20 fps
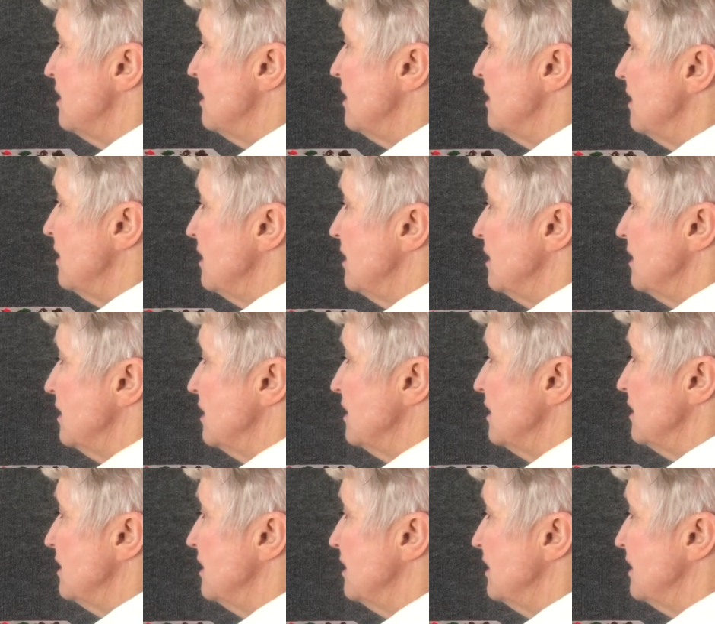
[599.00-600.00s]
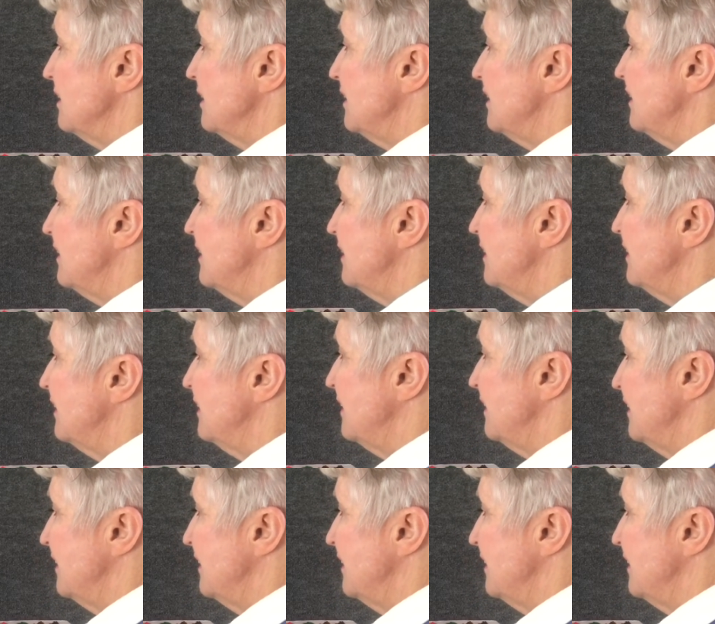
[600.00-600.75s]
No one is speaking in this clip.